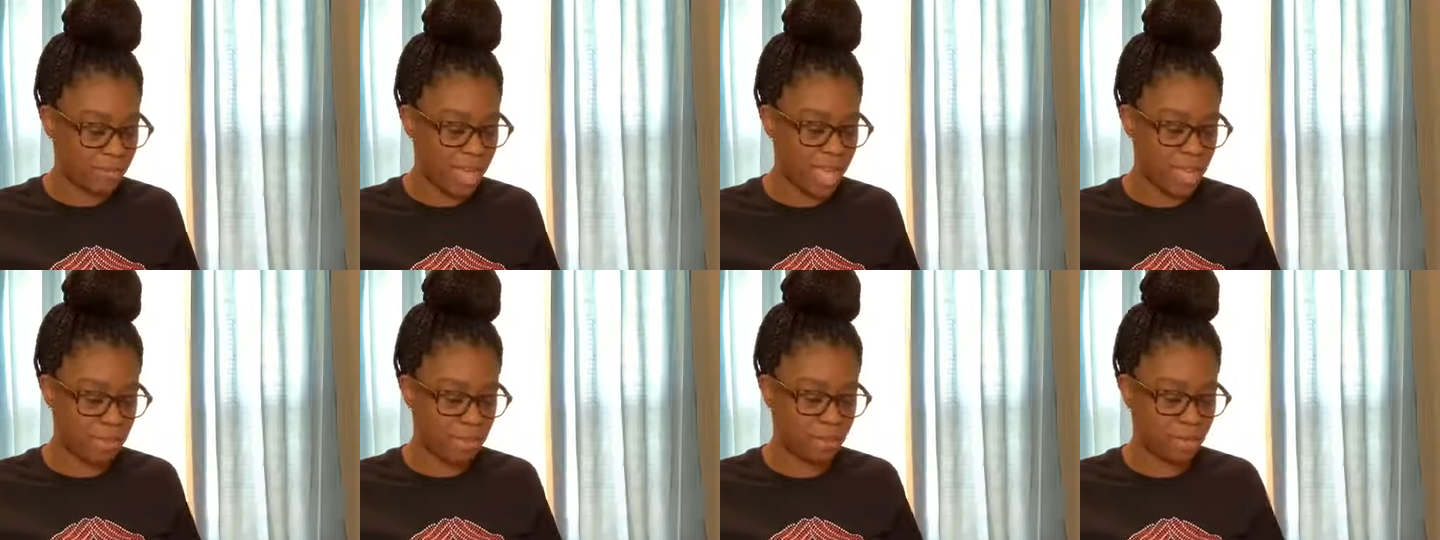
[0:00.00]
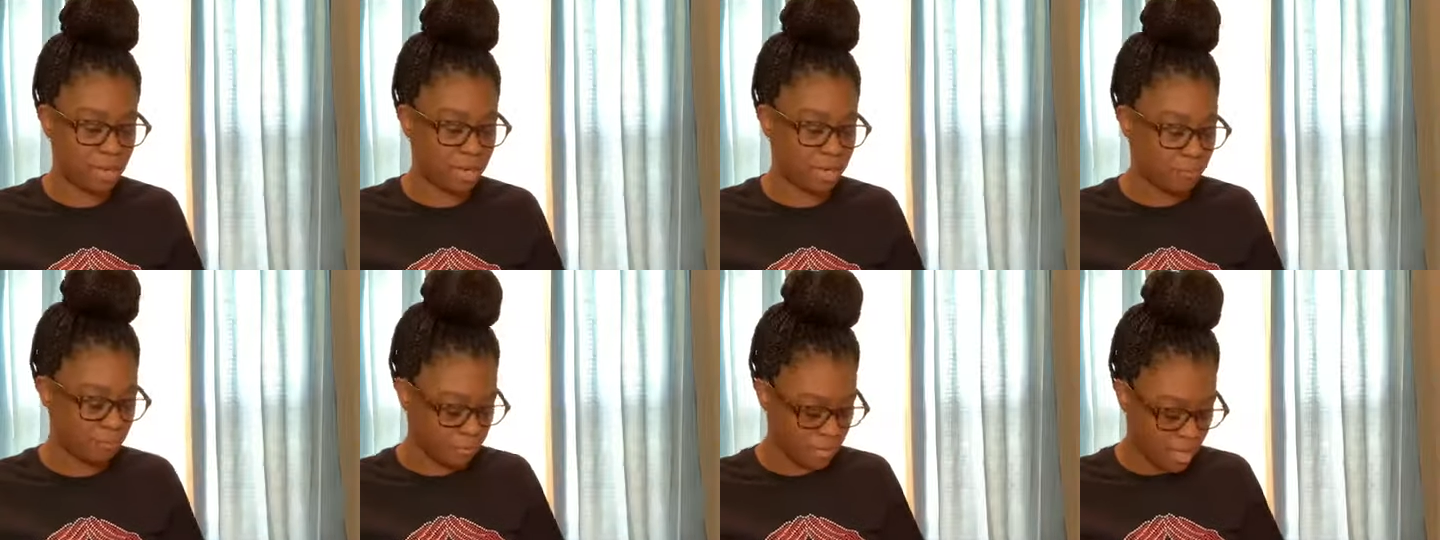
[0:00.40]

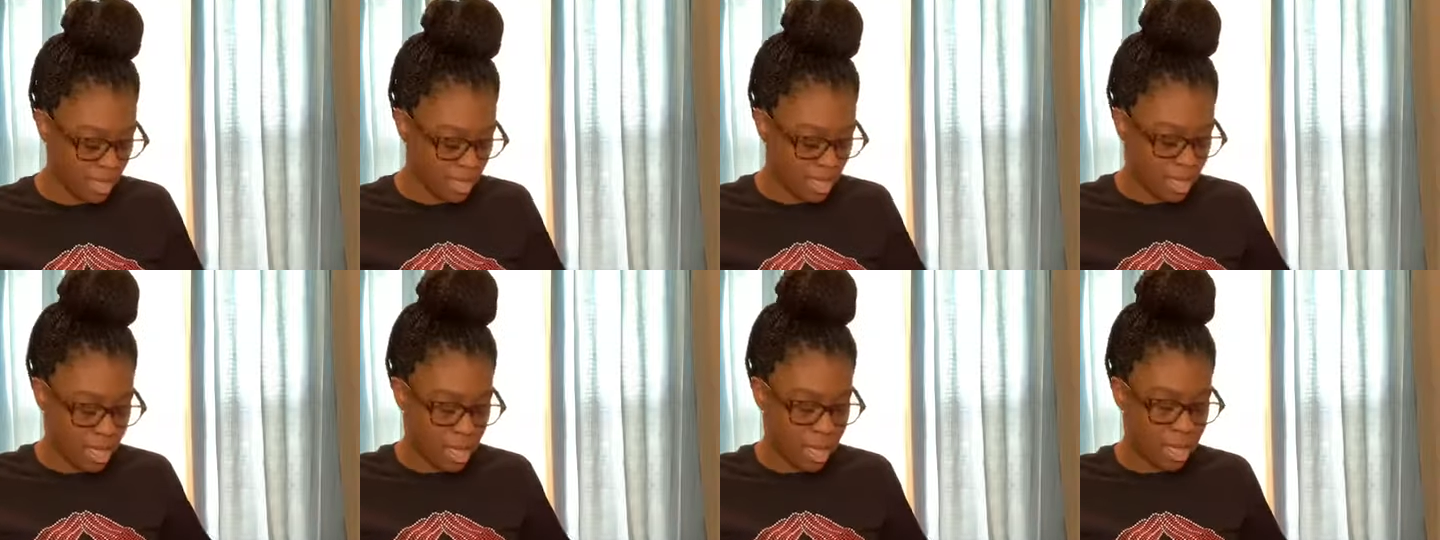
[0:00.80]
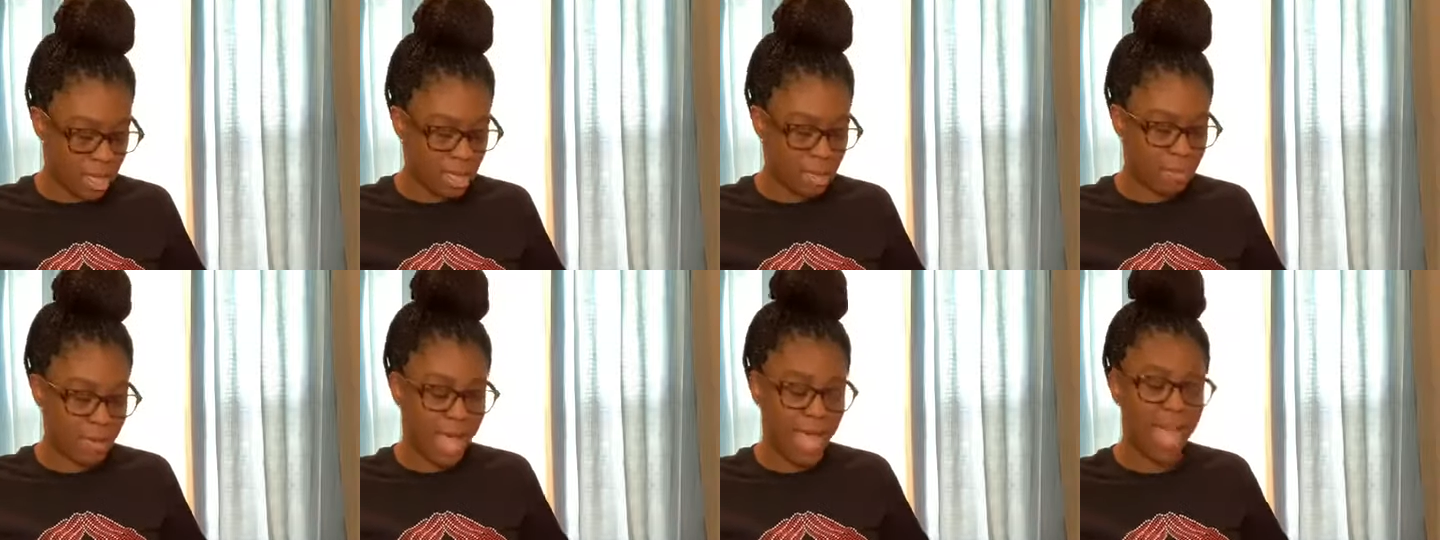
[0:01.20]
paper.
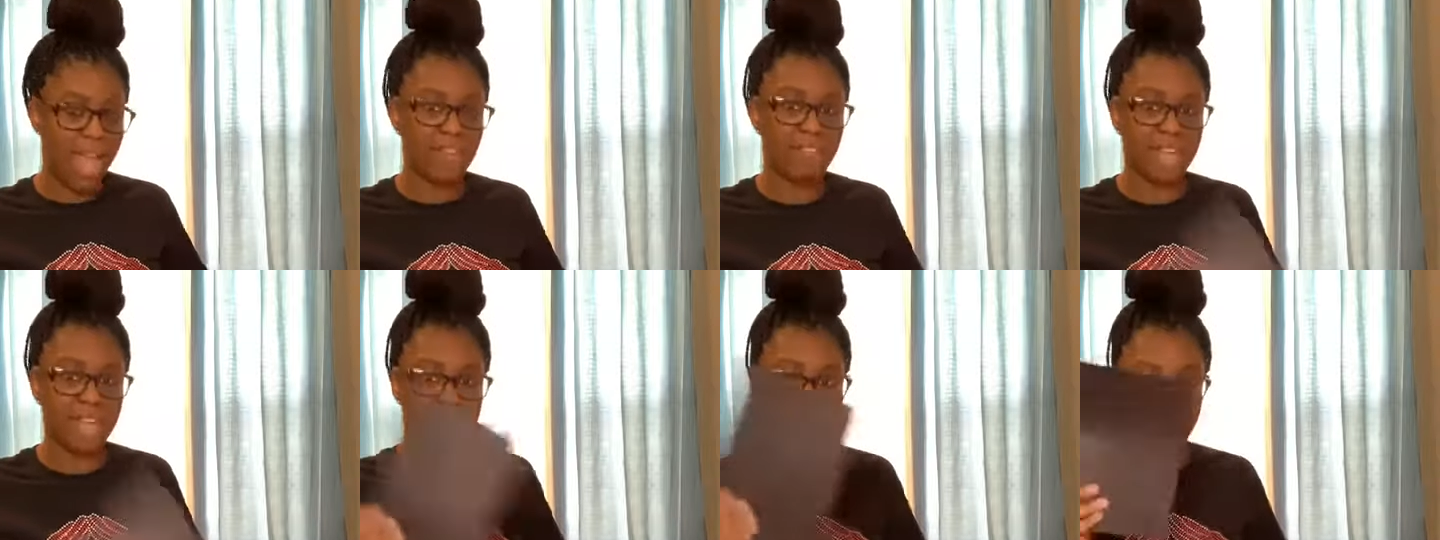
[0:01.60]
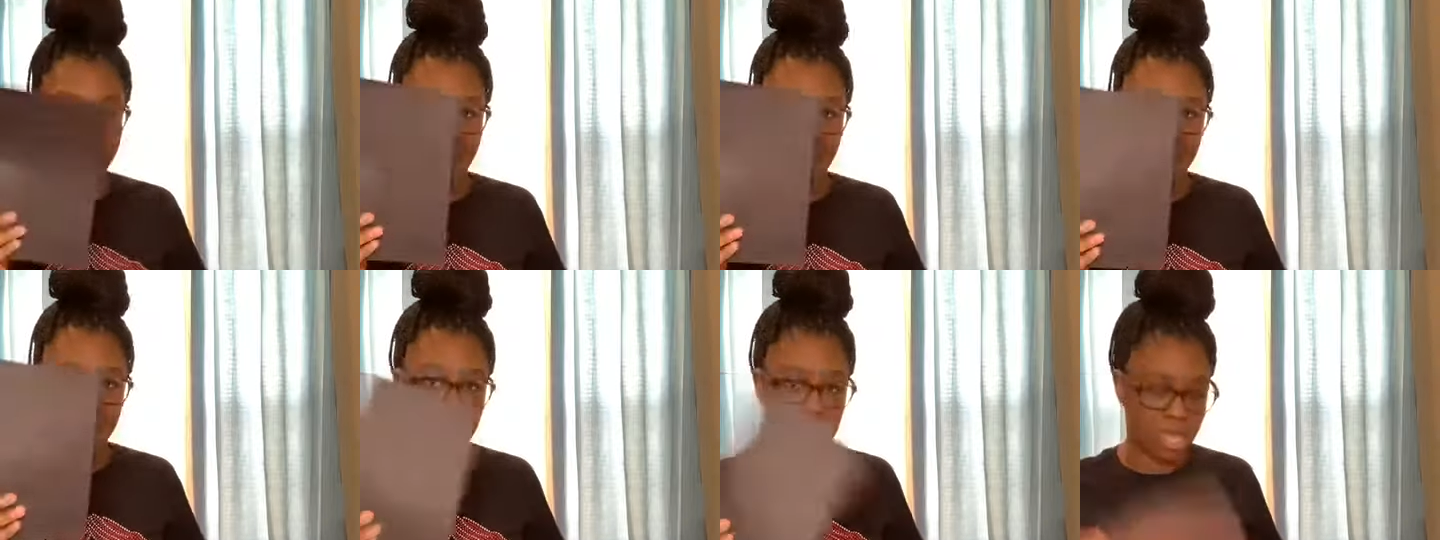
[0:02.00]
I have a
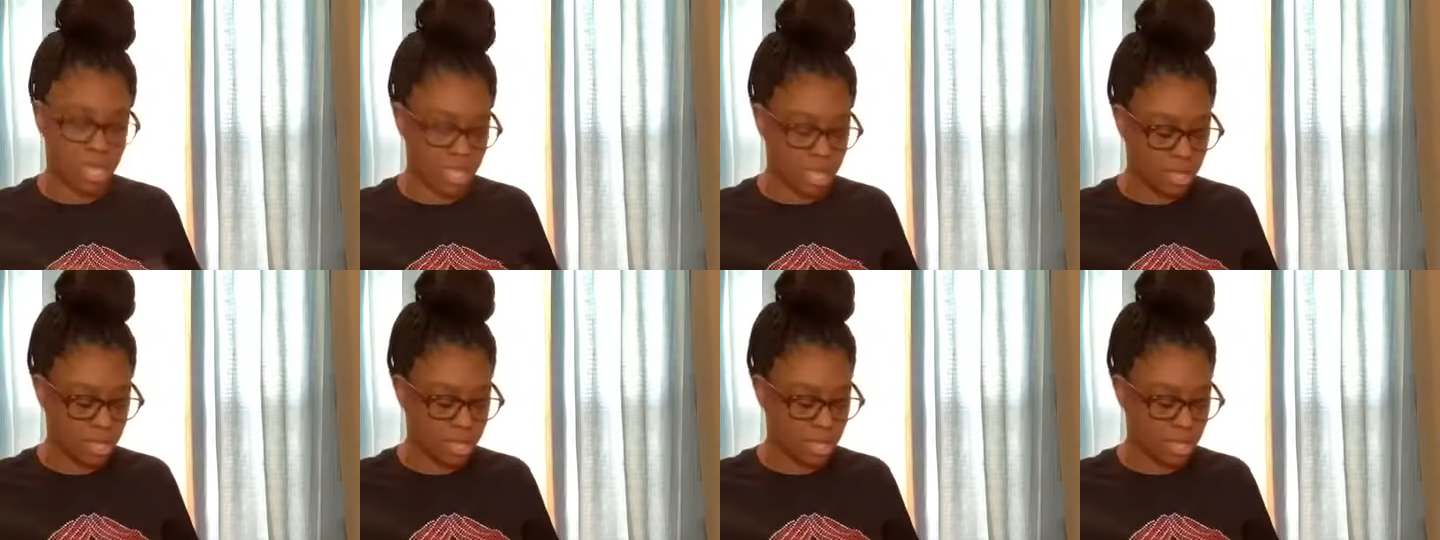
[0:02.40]
half sheet.